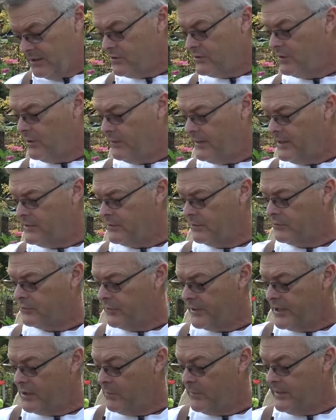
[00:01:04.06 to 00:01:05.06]
So these are
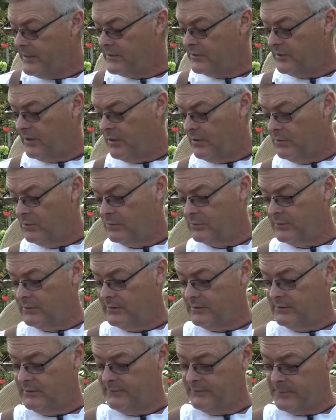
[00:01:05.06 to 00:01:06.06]
3 weeks old
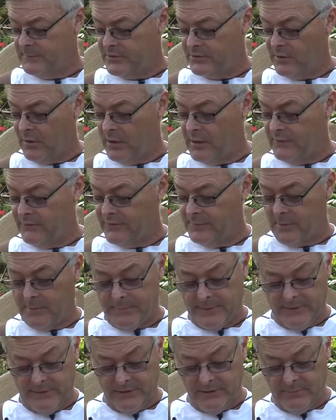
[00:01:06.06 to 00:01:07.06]
from starting from a
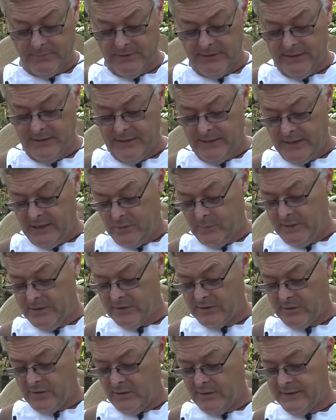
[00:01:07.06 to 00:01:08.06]
bulb, and we
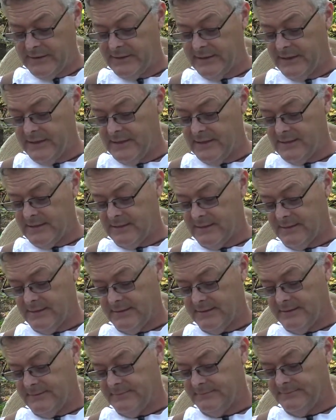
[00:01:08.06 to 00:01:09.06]
started these,
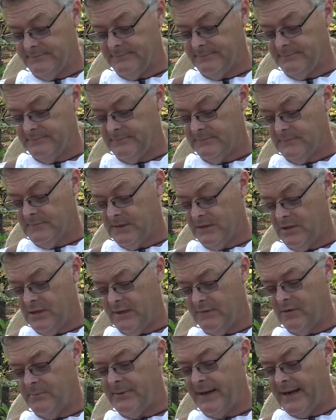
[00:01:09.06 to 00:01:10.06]

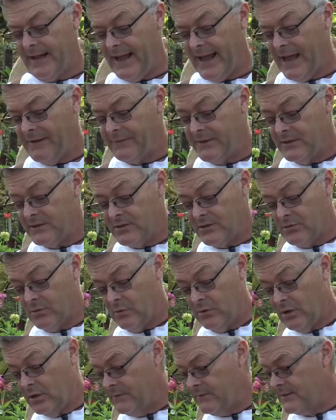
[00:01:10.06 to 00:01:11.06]
covered about a ½ inch of
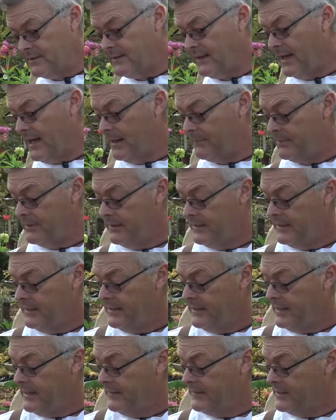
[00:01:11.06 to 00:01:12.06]
soil over the top.
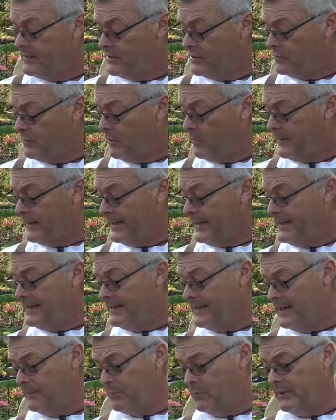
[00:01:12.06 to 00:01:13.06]
And this is what we
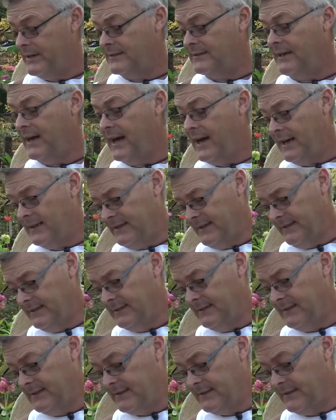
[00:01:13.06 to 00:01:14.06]
end up when it's hot like
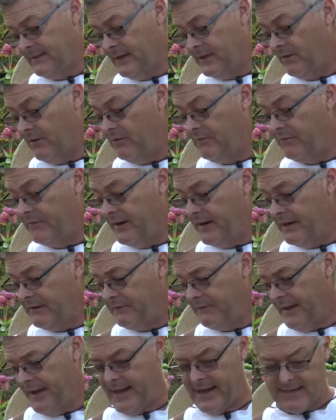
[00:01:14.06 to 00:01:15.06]
this. They grow very
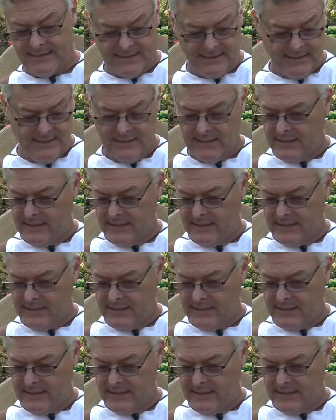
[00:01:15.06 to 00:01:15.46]
fast.